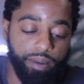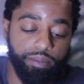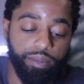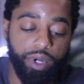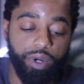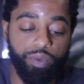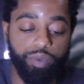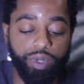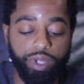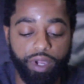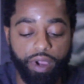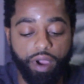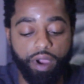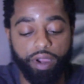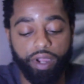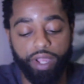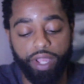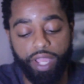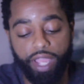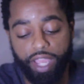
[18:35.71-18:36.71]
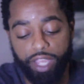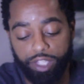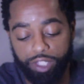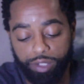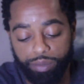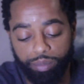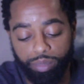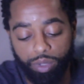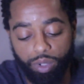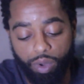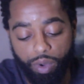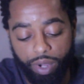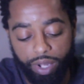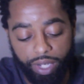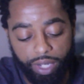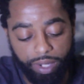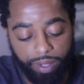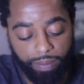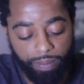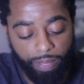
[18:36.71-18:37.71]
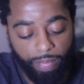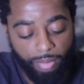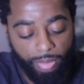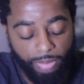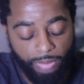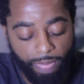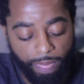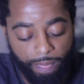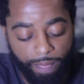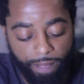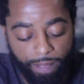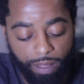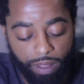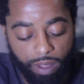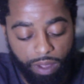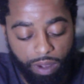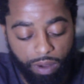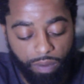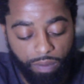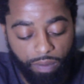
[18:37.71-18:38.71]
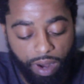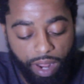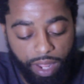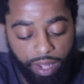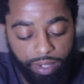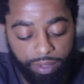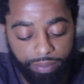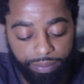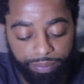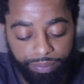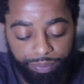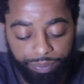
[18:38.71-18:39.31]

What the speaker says: but we are exploited. All right.